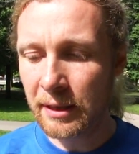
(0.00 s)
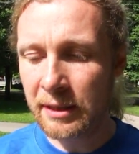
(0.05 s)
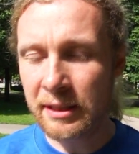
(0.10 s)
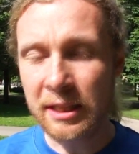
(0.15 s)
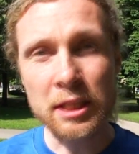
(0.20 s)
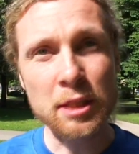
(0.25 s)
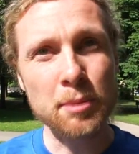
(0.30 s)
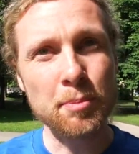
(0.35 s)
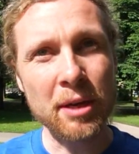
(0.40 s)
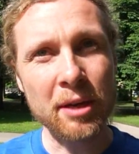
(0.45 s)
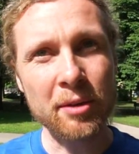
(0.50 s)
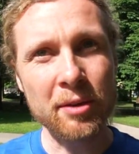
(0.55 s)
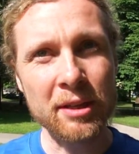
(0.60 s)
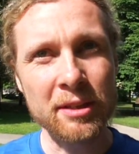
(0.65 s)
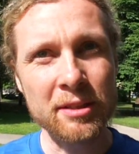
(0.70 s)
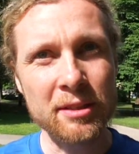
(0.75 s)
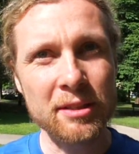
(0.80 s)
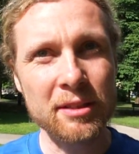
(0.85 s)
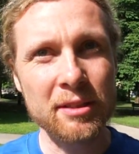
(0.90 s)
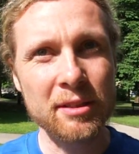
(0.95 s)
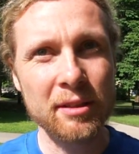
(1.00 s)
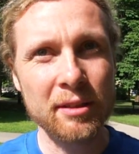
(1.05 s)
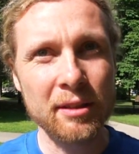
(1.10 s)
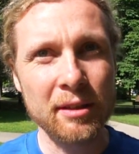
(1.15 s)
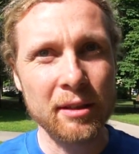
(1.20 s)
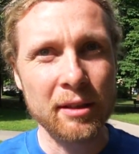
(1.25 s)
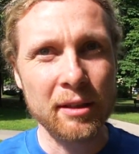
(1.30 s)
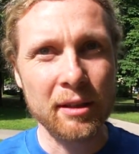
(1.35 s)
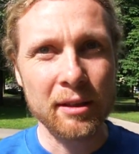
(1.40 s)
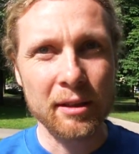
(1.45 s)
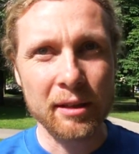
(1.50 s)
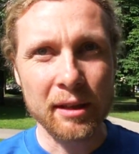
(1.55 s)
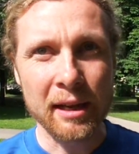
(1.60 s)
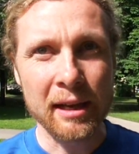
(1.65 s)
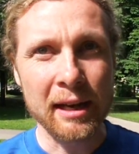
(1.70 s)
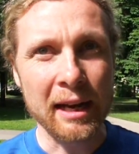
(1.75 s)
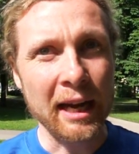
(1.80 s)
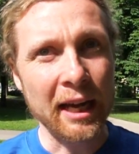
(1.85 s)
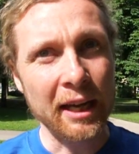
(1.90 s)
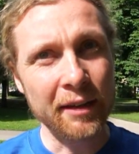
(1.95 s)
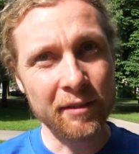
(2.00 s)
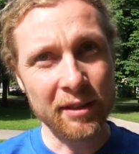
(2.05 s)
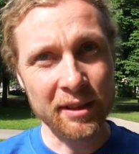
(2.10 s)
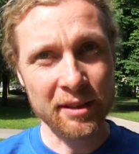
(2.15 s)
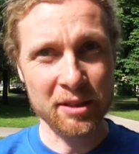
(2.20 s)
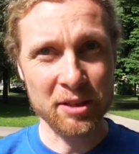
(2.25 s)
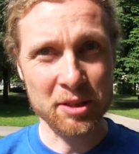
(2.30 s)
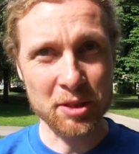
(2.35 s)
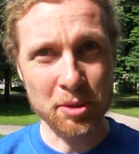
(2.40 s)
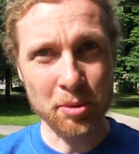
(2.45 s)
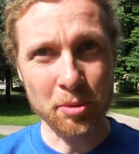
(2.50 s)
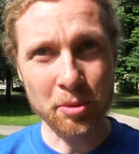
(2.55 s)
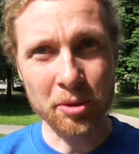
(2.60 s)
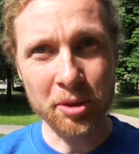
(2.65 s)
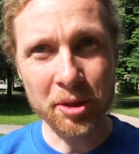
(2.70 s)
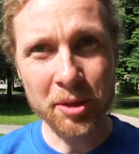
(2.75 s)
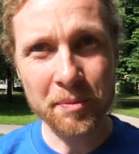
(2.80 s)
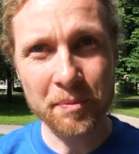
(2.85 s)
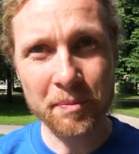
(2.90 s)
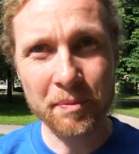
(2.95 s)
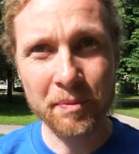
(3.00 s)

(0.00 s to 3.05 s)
experience alive in the story.